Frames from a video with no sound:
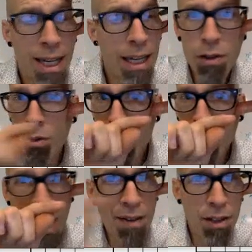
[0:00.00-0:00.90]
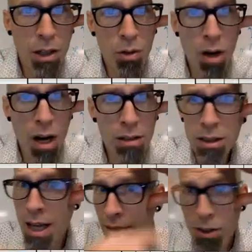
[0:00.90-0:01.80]
If you don't have an across,
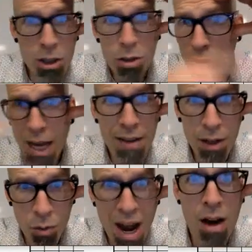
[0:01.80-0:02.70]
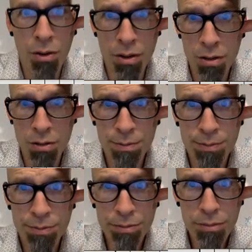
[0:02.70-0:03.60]
then you don't have an around,
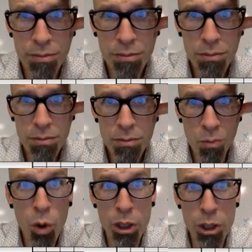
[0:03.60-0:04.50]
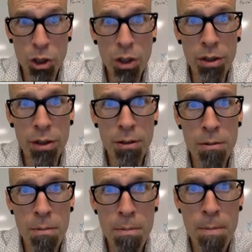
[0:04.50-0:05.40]
or you shouldn't,
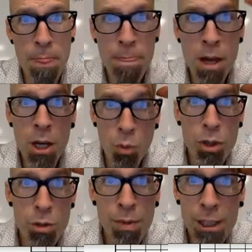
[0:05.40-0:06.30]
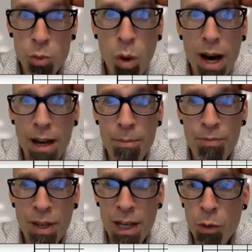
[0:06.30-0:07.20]
which means what?
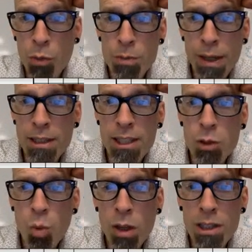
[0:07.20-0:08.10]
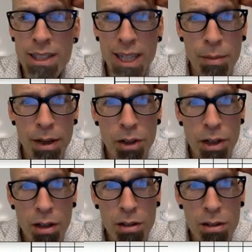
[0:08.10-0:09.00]
Which means this 1 centimeter
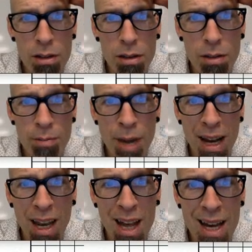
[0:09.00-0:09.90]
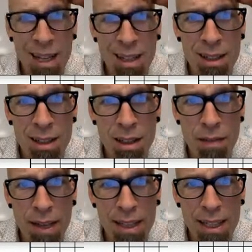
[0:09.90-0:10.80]
here, my line, the
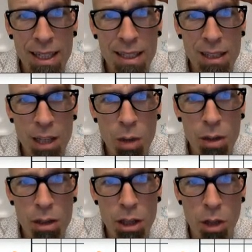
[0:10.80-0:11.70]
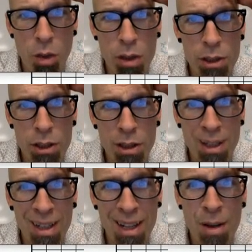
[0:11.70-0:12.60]
fact that it doesn't go to the origin,
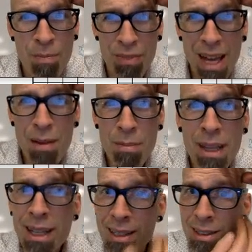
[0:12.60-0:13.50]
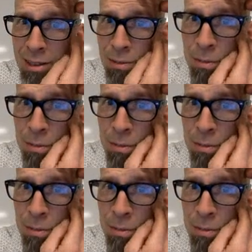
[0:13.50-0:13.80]
that means